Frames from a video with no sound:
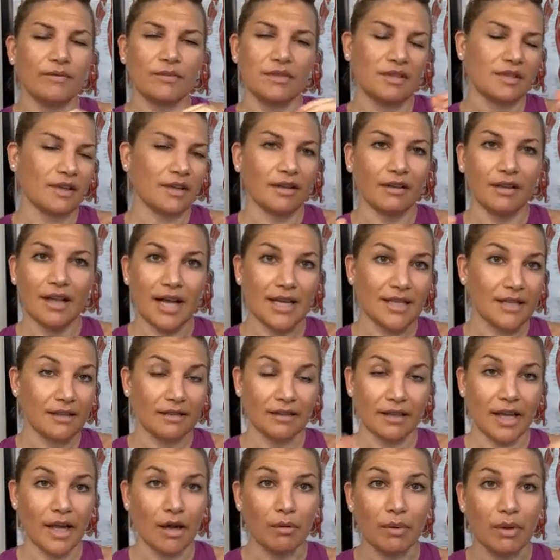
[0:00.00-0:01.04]
it's like
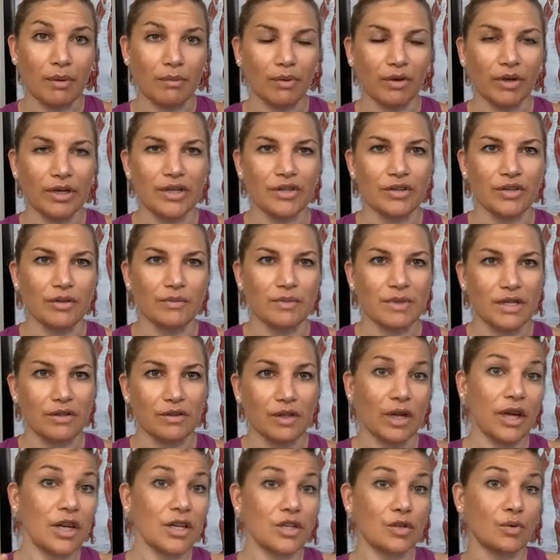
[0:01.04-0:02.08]
classically how people injure themselves.
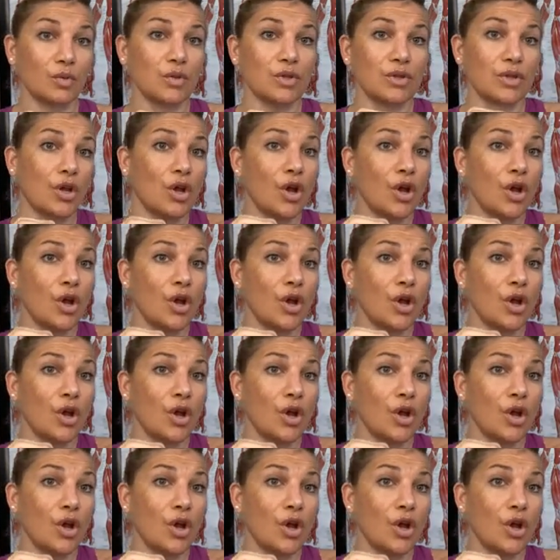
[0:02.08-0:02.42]
Like, I just